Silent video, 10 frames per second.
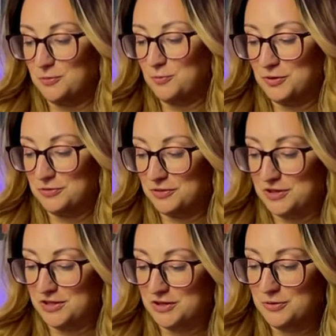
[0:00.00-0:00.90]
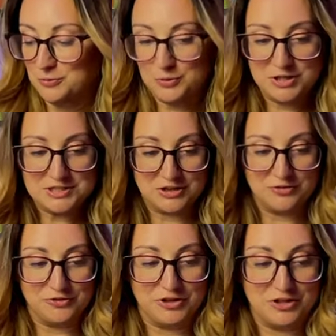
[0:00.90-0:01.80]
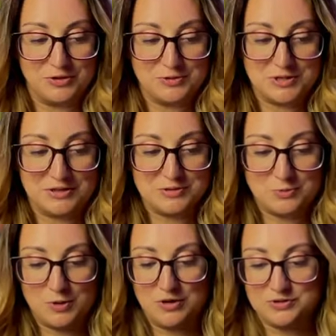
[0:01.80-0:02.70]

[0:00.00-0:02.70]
one of the retail videos as well,